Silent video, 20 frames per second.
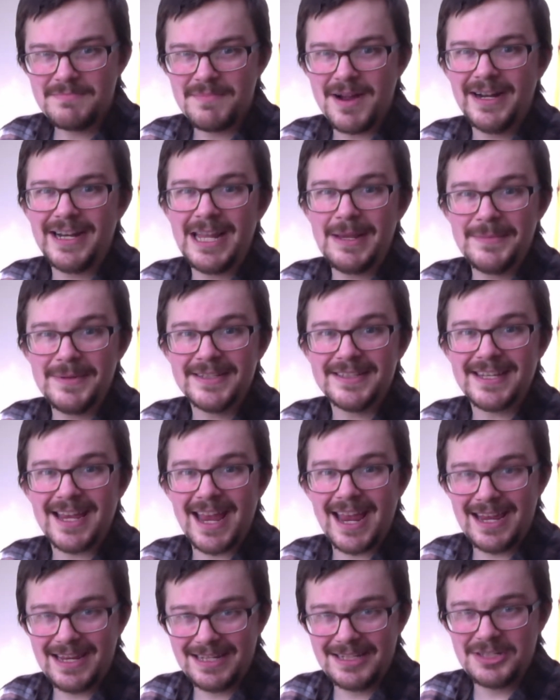My name is
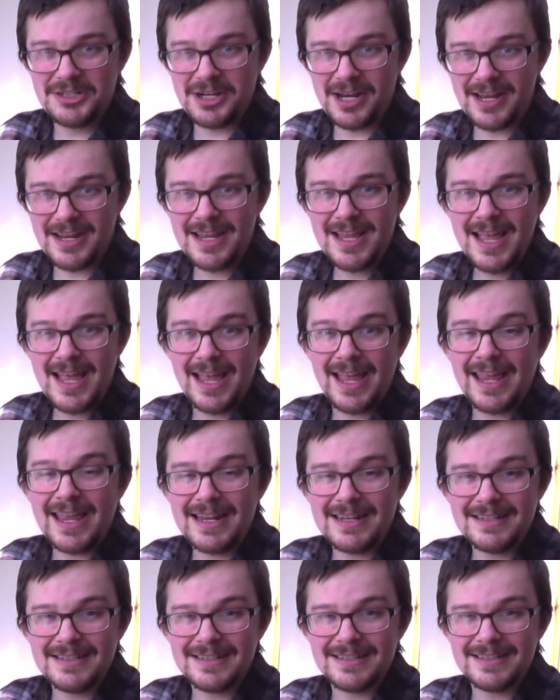AJ,
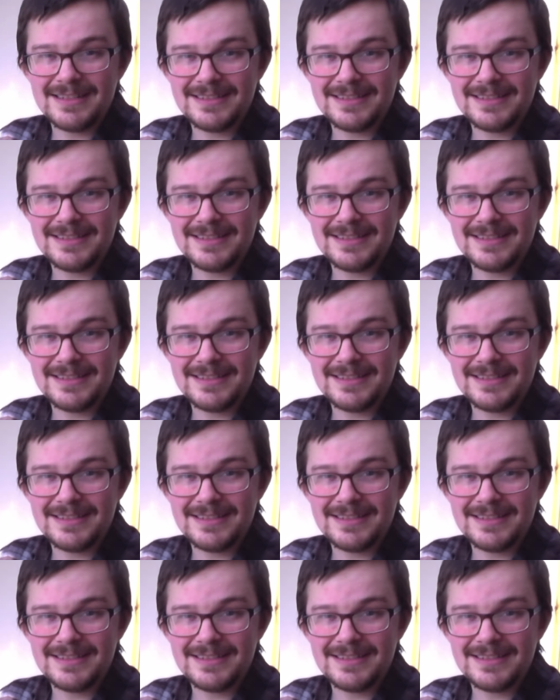and